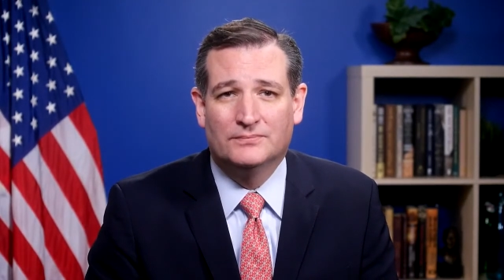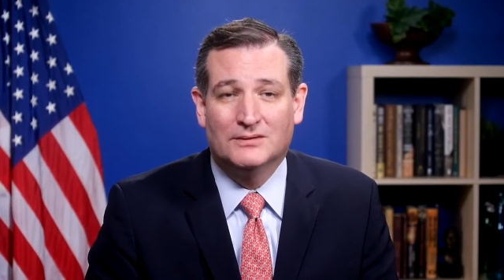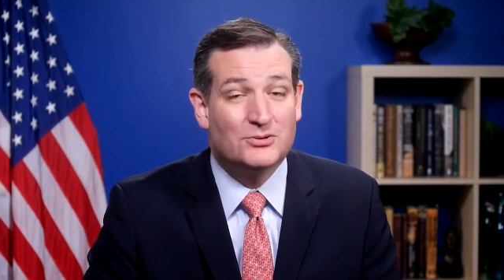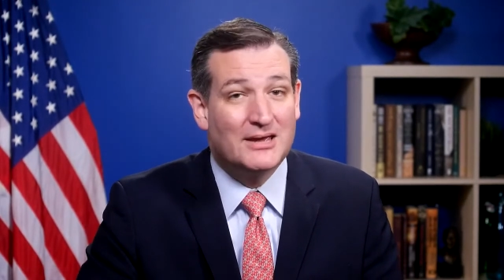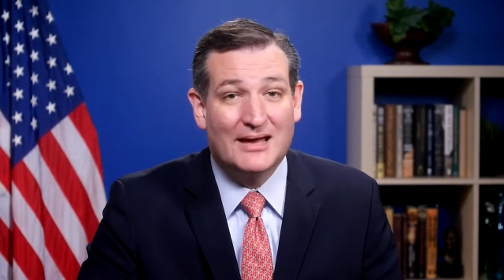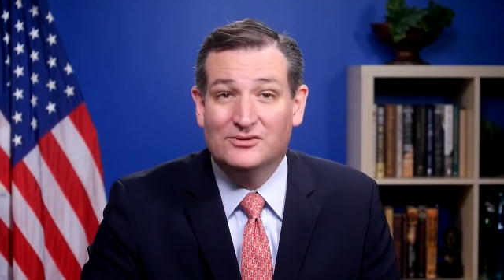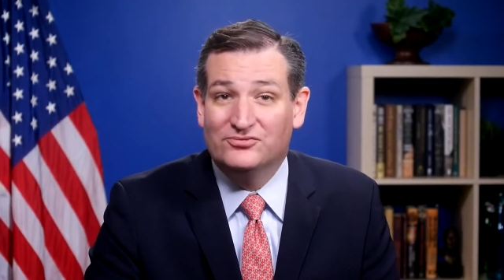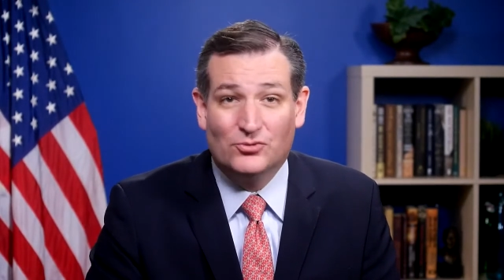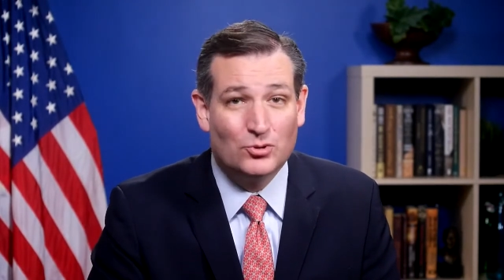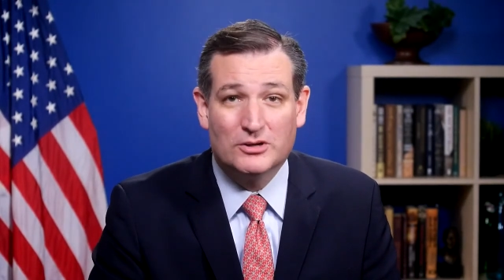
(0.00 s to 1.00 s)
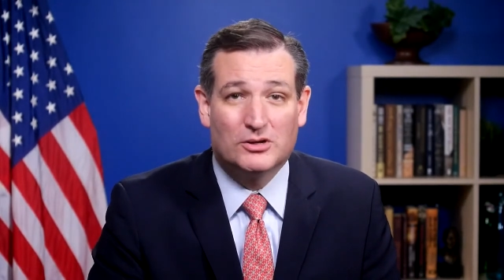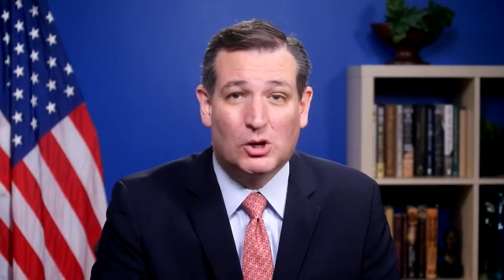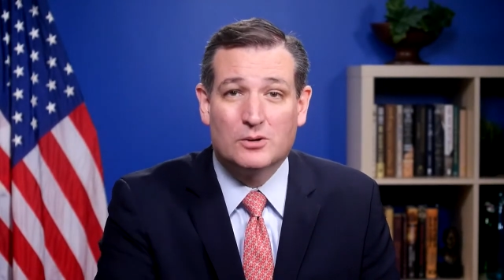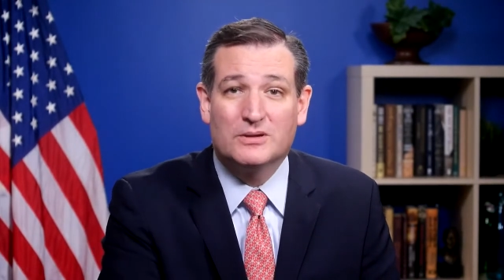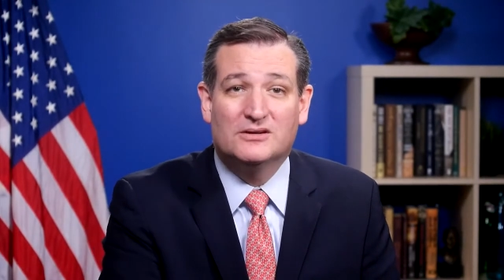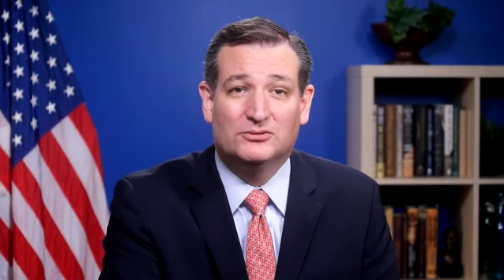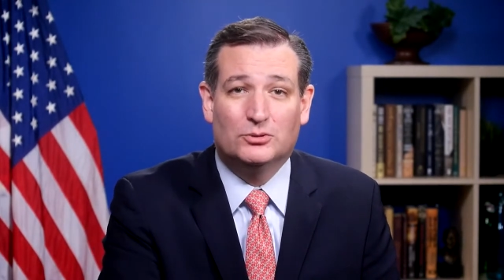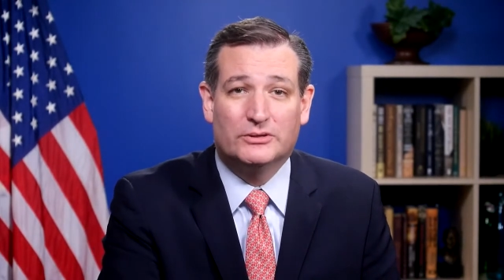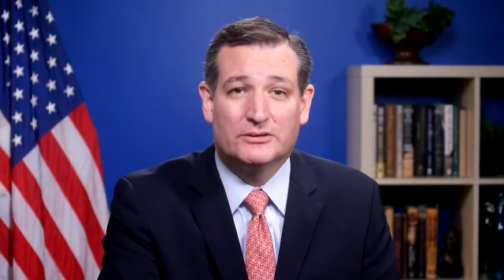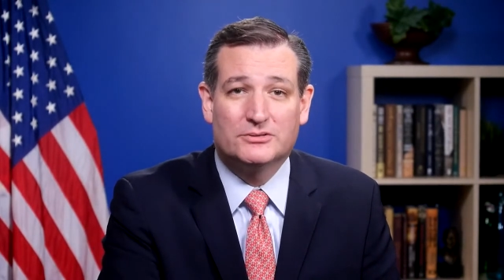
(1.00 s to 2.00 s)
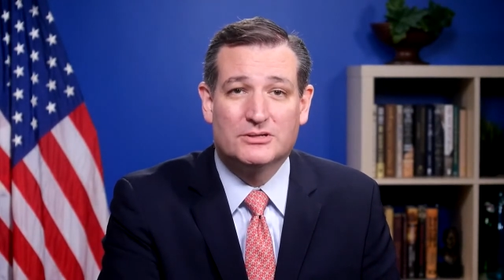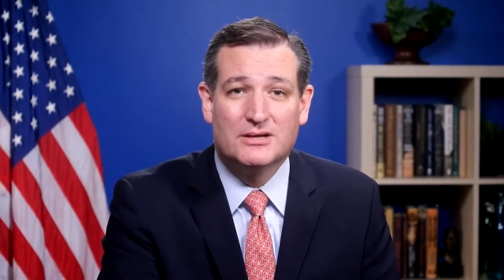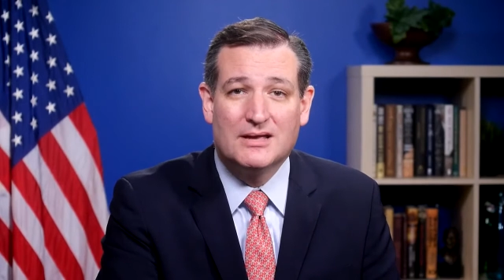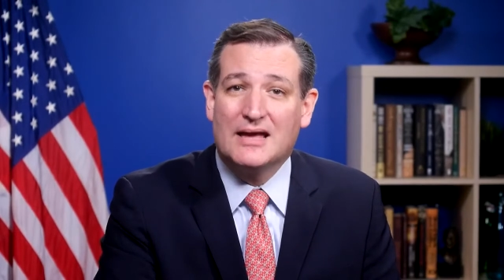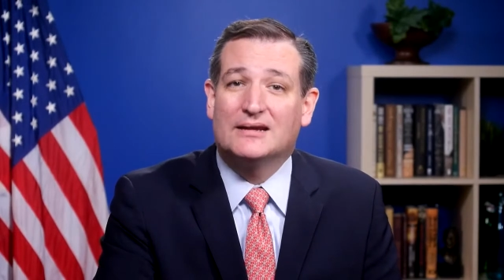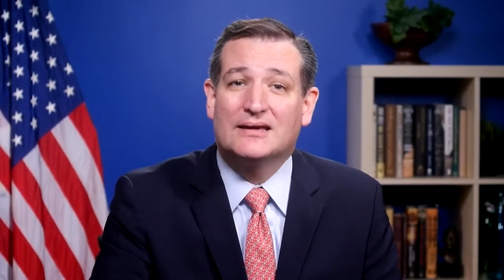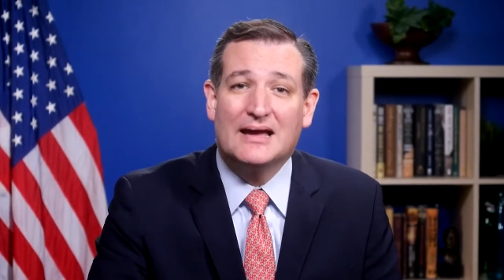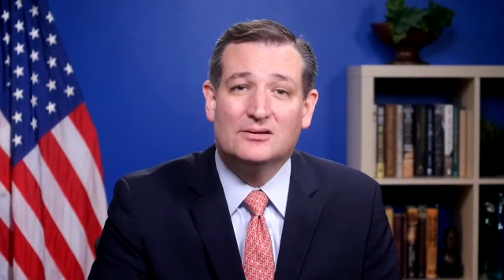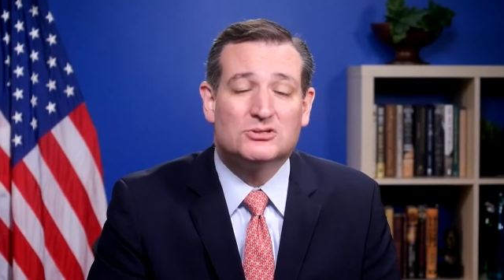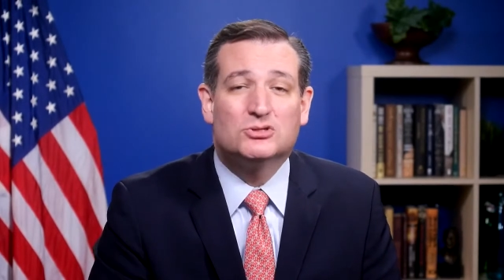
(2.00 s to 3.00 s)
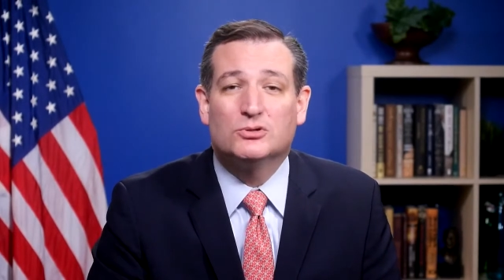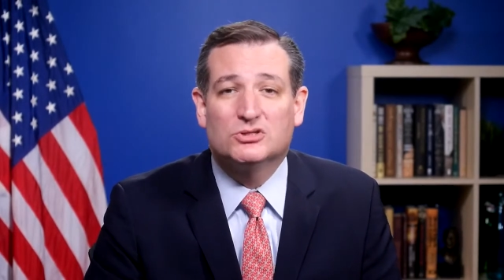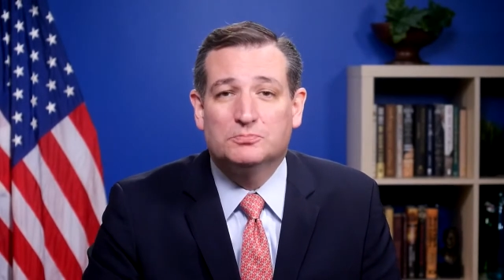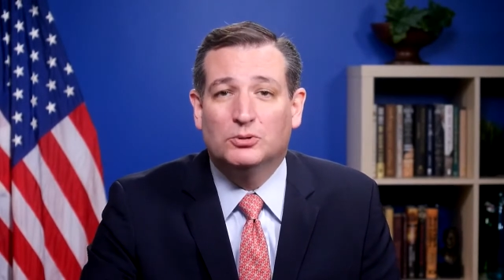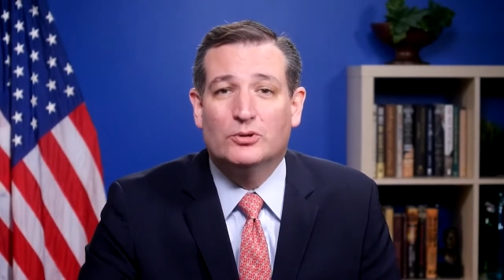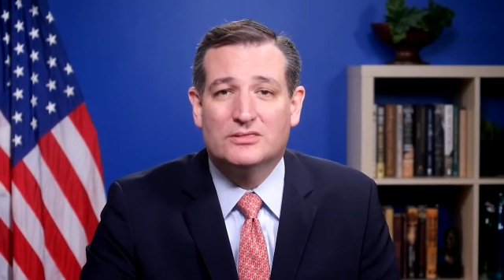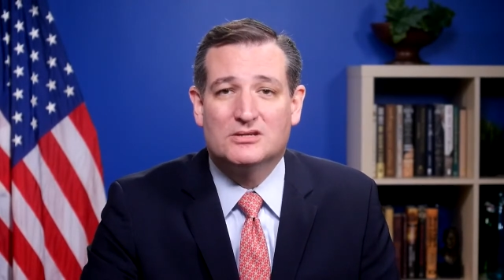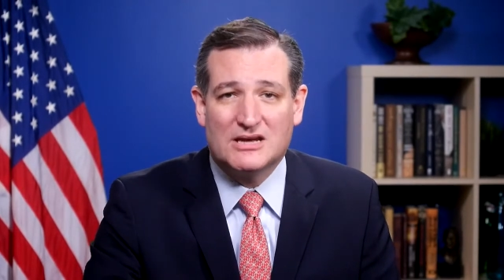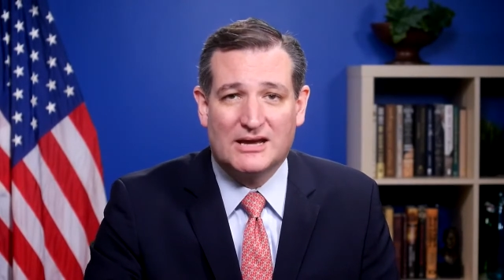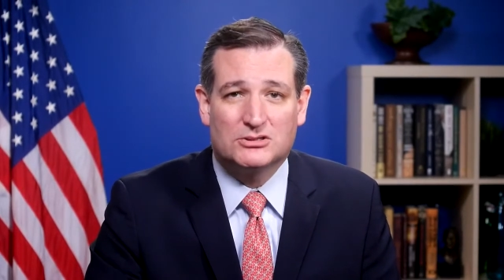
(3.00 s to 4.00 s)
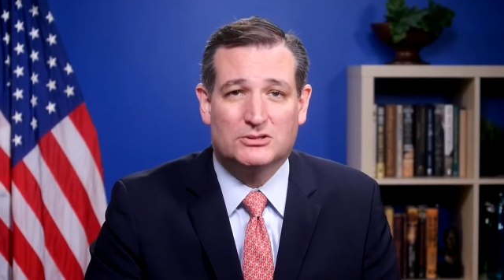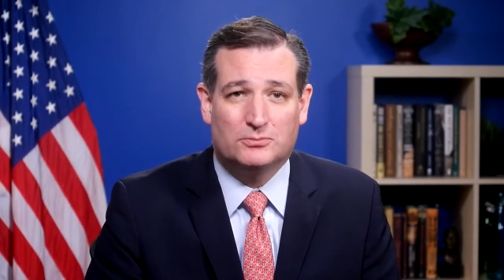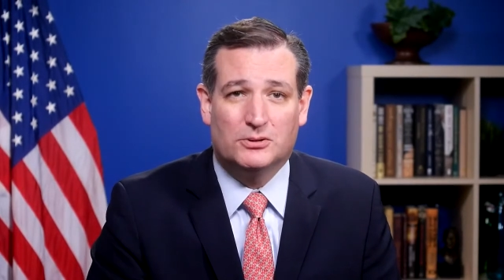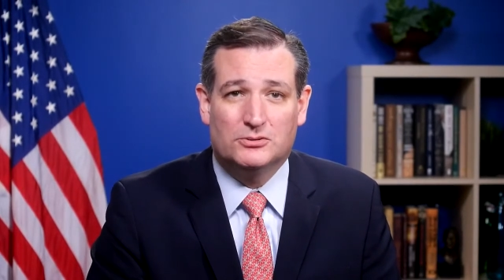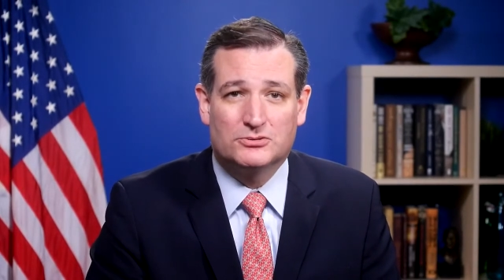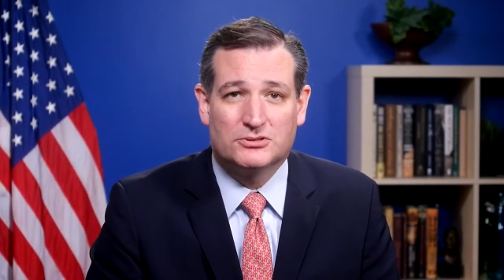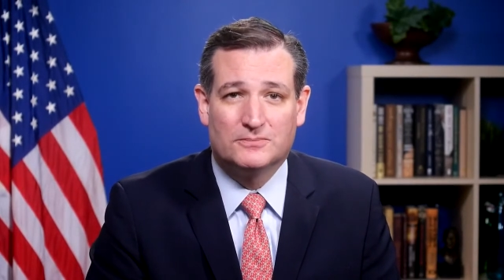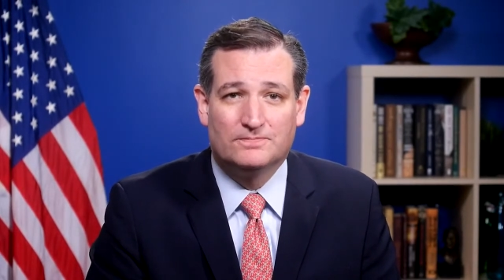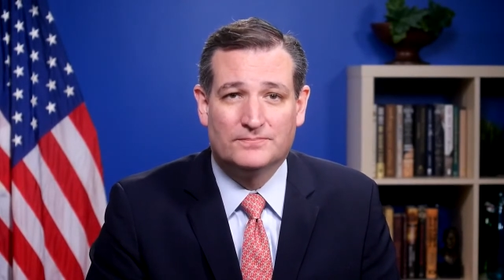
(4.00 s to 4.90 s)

who can't afford an army of lawyers and accountants to exploit the tax loopholes.